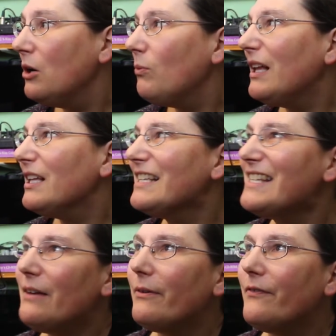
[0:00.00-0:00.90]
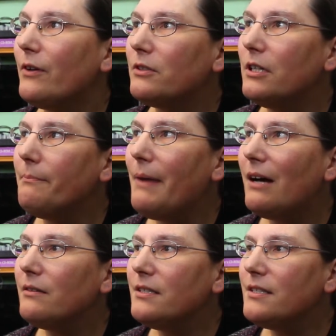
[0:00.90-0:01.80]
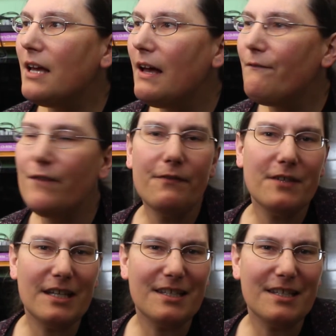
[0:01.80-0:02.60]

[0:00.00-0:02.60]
Well, I say we filled it, about uh, 50,